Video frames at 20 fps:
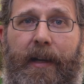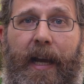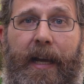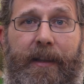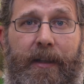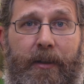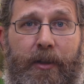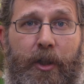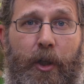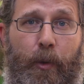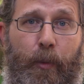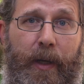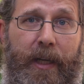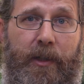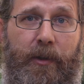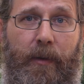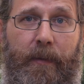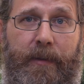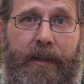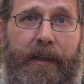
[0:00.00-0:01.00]
And then 2
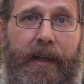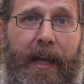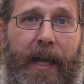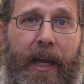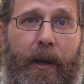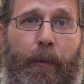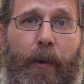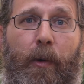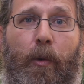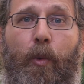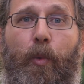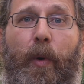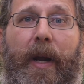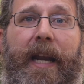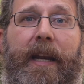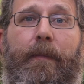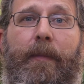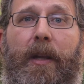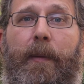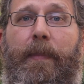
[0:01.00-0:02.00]
weeks from today, we will
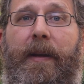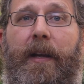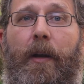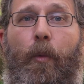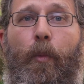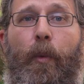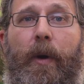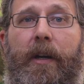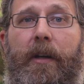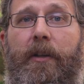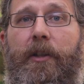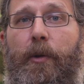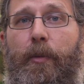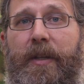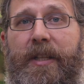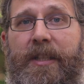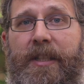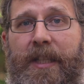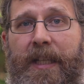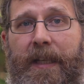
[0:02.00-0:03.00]
randomly pick a winner to
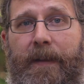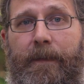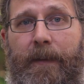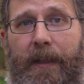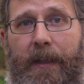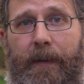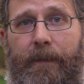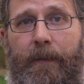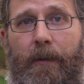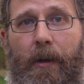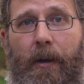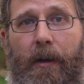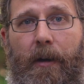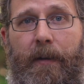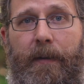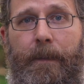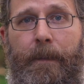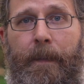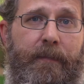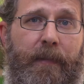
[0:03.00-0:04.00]
receive the gift card.